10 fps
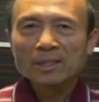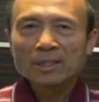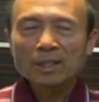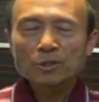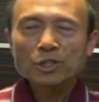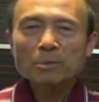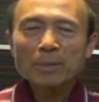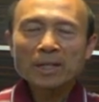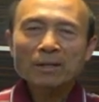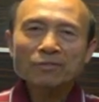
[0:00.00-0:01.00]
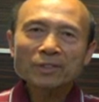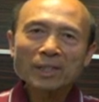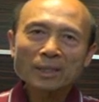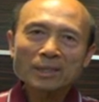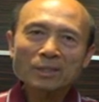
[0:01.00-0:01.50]
Now she might have
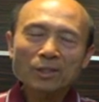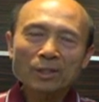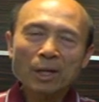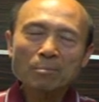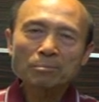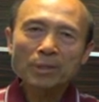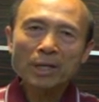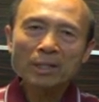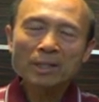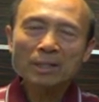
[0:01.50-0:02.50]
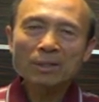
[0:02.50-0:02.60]
forgotten her umbrella